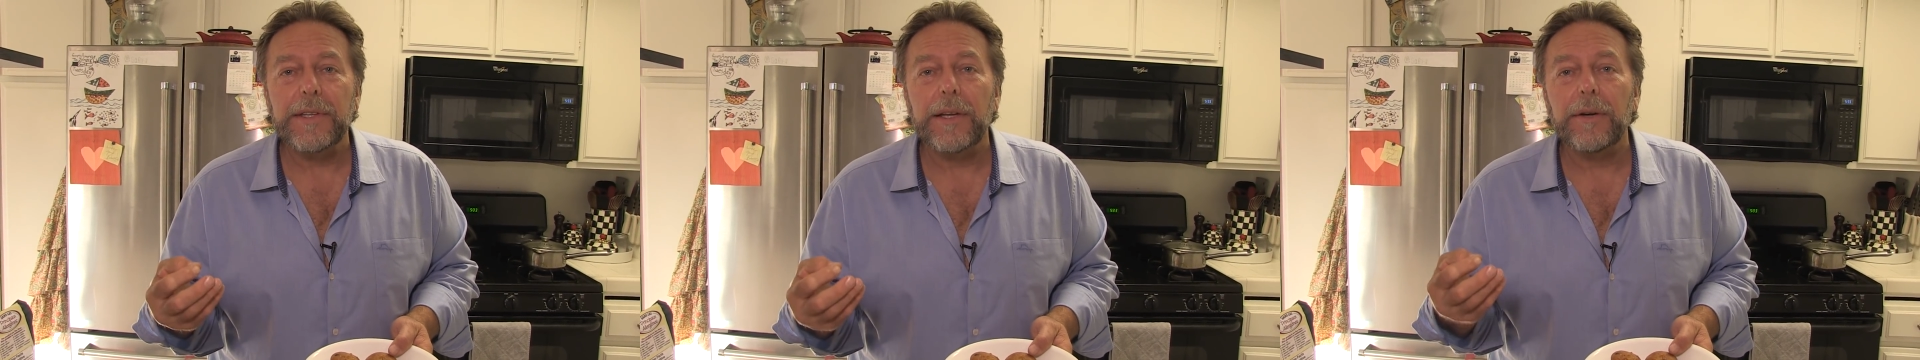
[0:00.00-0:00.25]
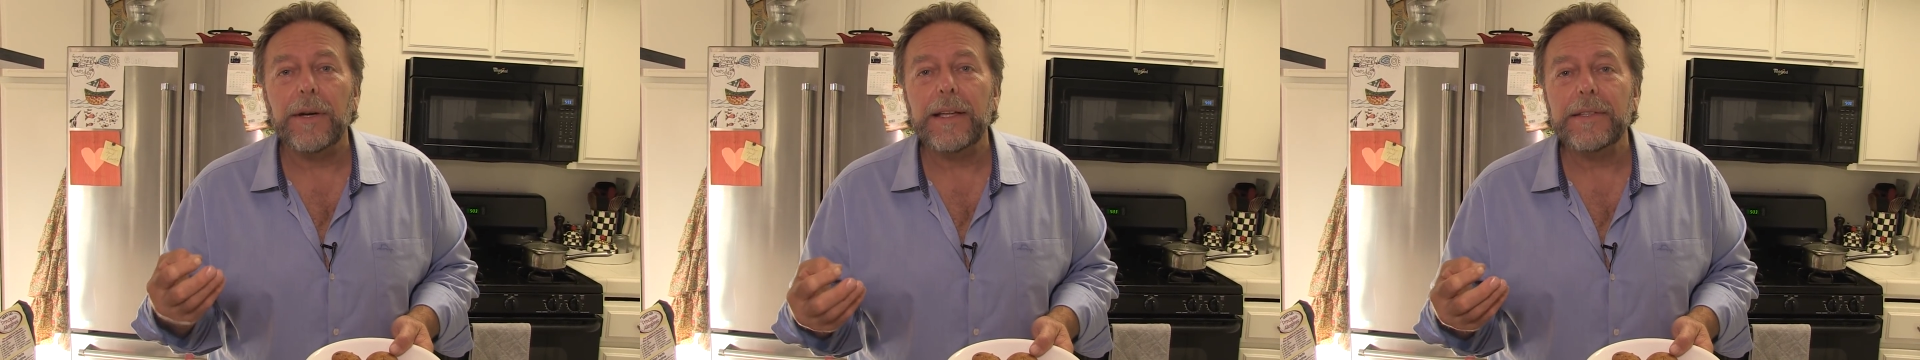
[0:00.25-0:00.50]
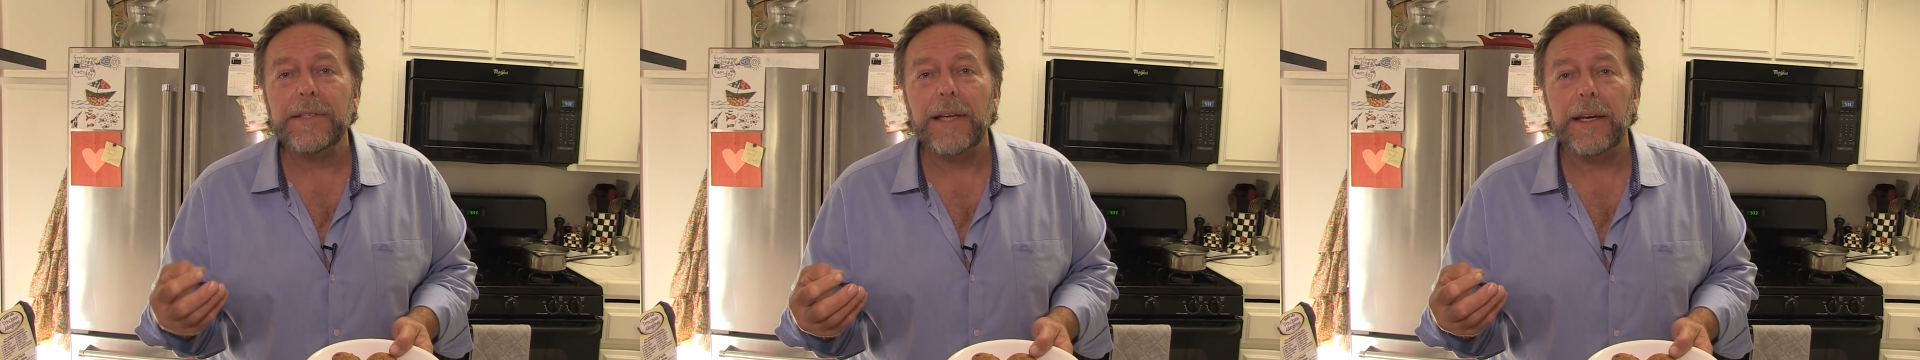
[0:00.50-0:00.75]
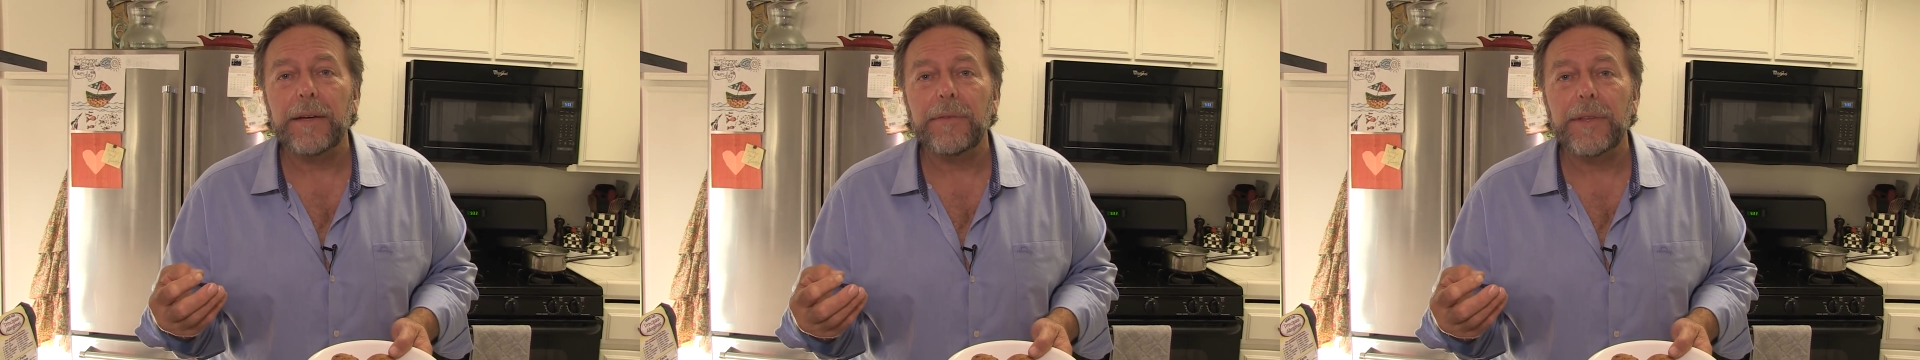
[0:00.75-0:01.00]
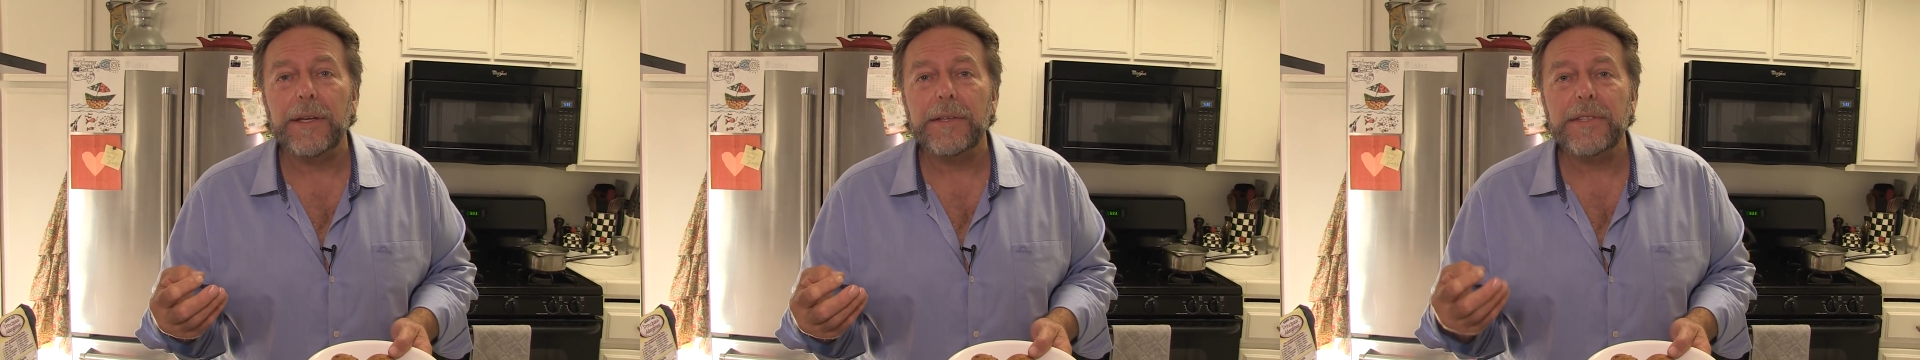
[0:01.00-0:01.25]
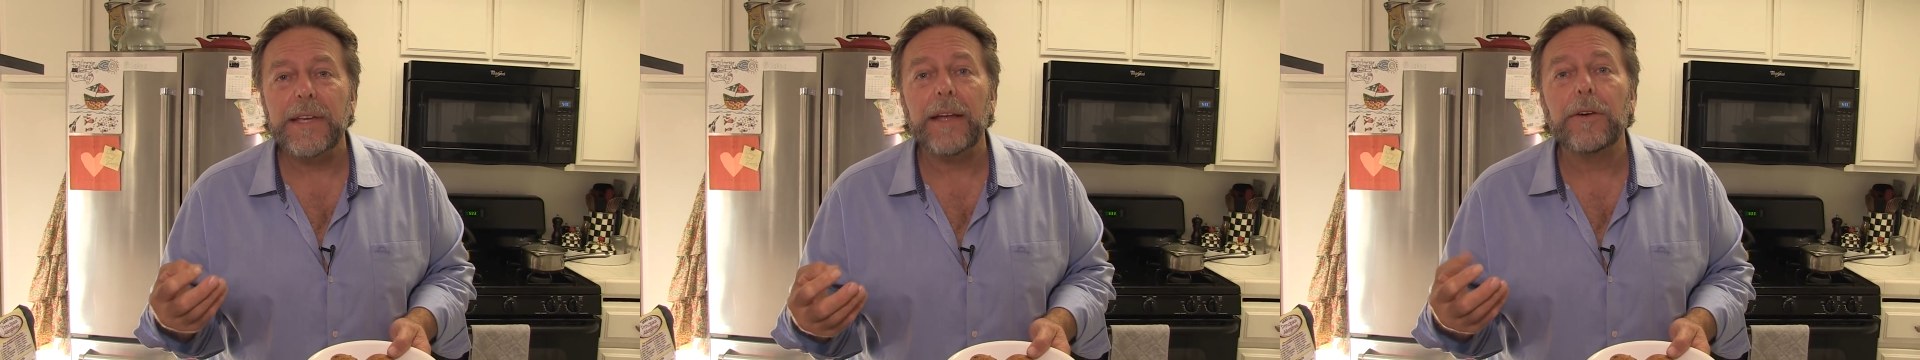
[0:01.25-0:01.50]
that are inside of the
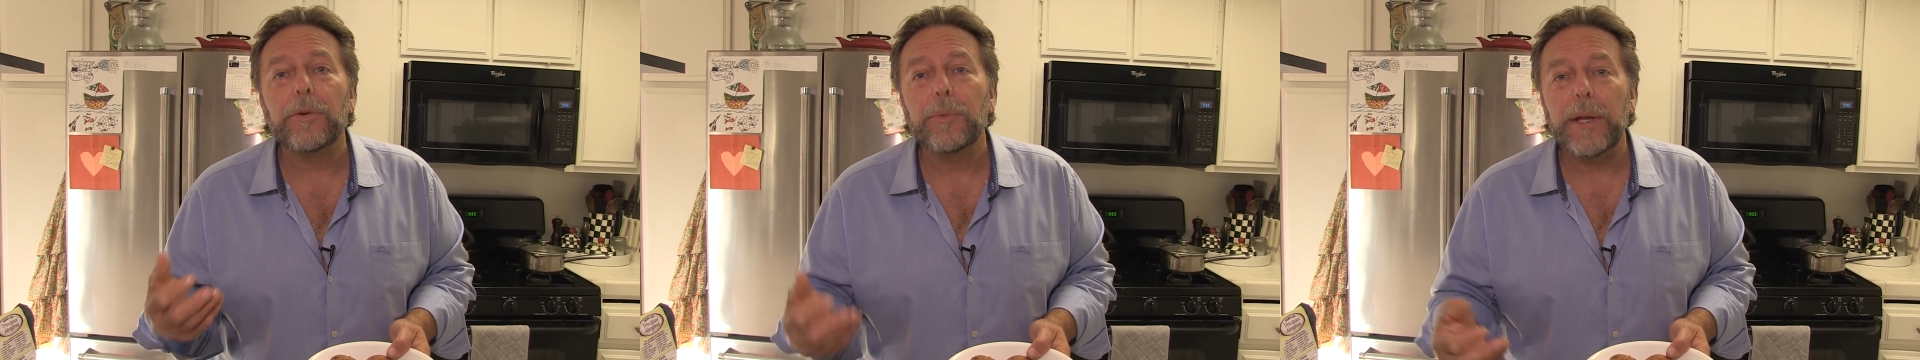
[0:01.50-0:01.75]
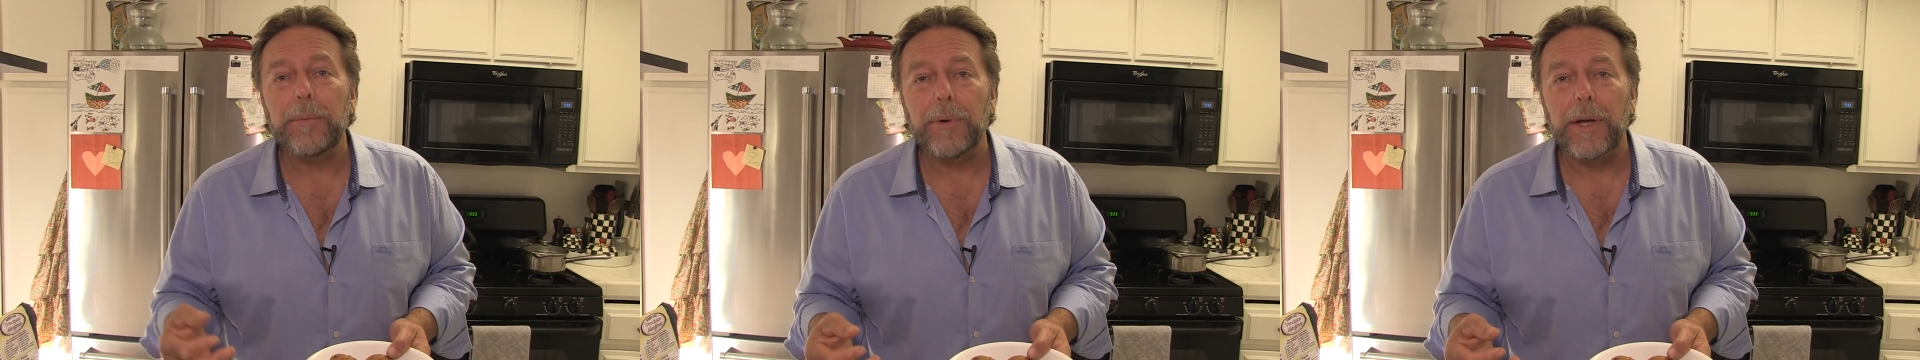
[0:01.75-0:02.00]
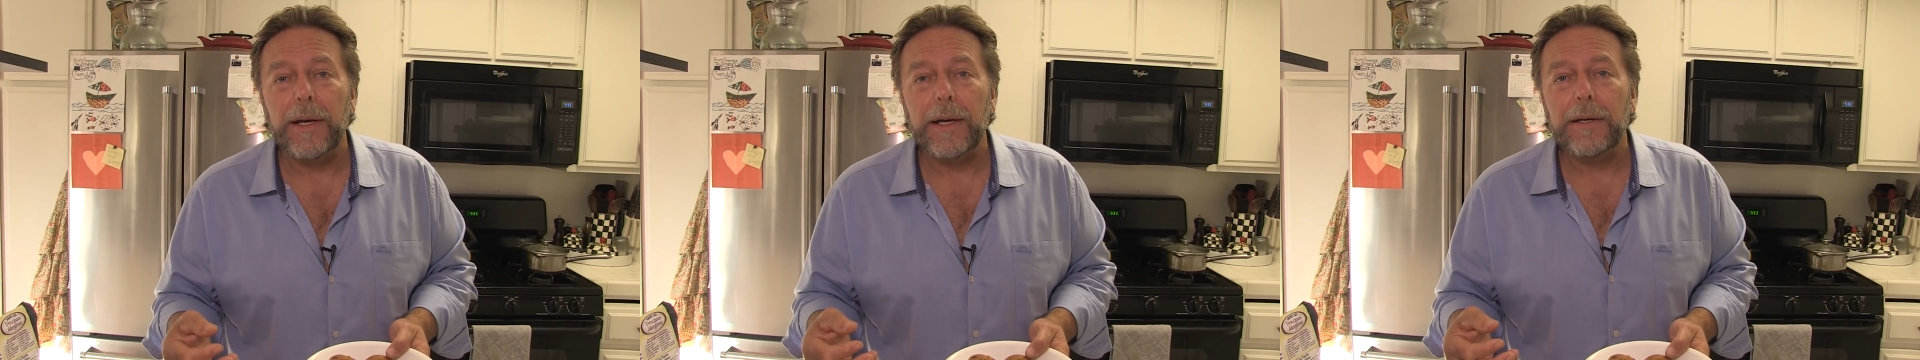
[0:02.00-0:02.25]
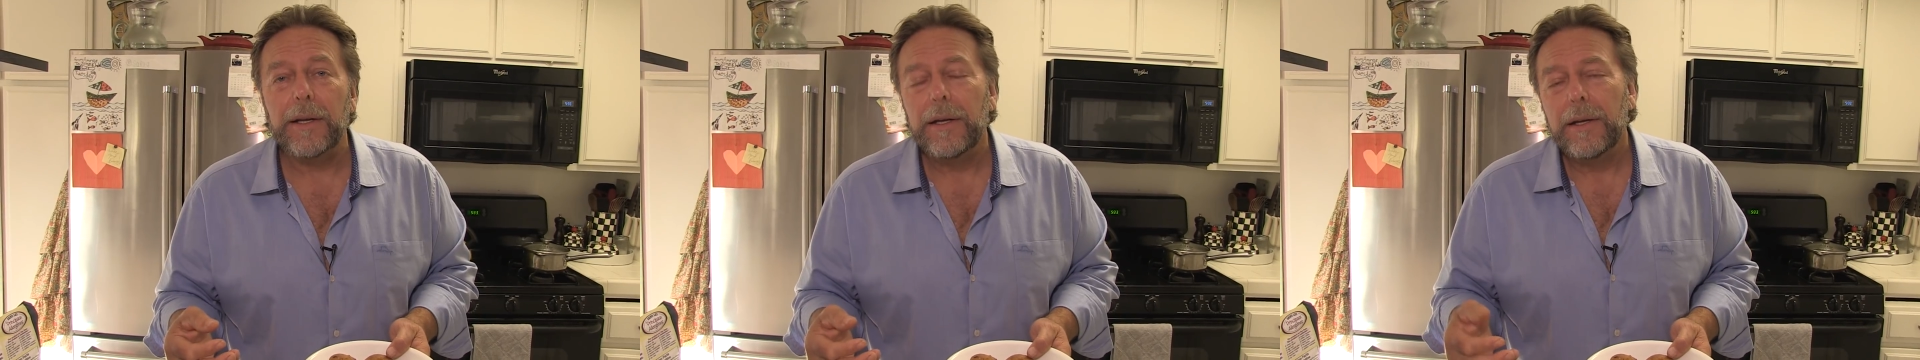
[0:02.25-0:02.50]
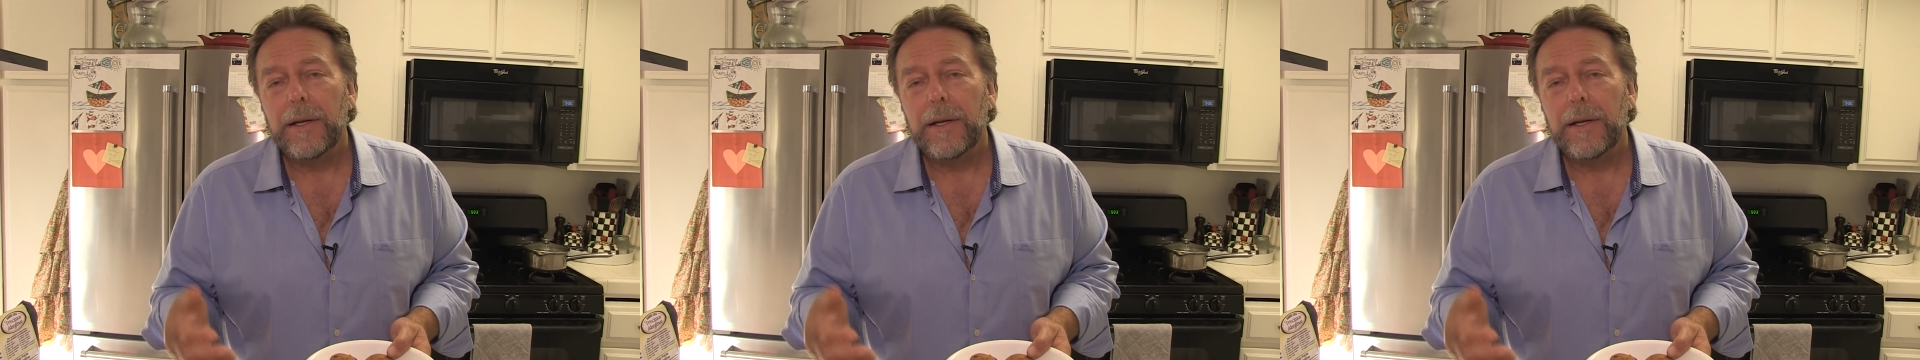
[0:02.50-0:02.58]
standard wheat product.